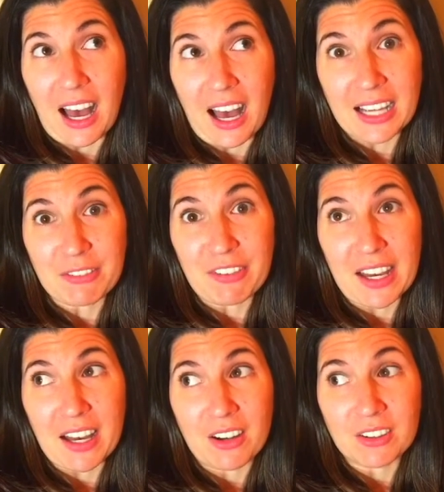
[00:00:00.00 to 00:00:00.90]
I have
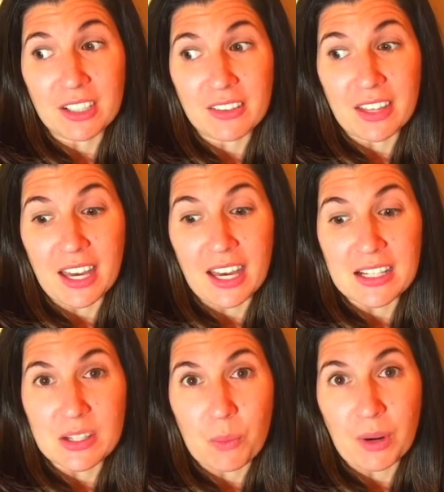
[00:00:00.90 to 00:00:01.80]
found
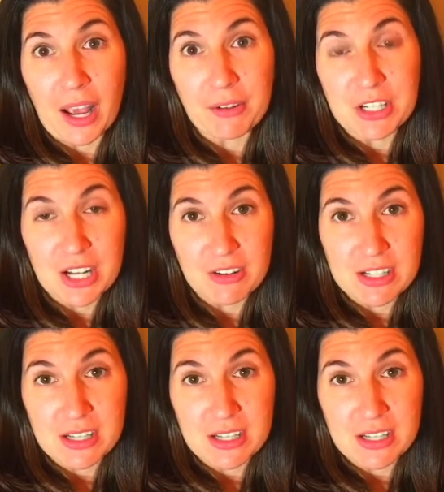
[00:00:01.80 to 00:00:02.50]
that when I reach out